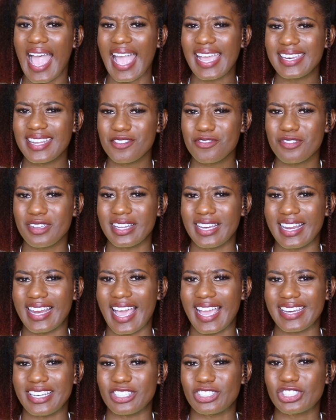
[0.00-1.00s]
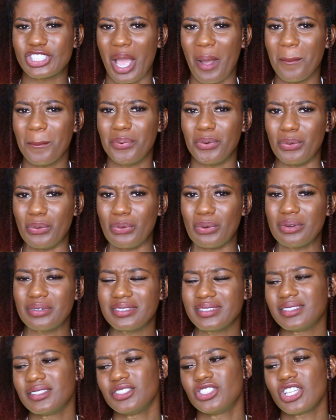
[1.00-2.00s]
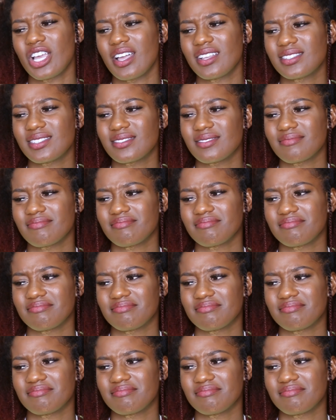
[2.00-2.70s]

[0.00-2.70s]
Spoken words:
I didn't really like this shampoo, just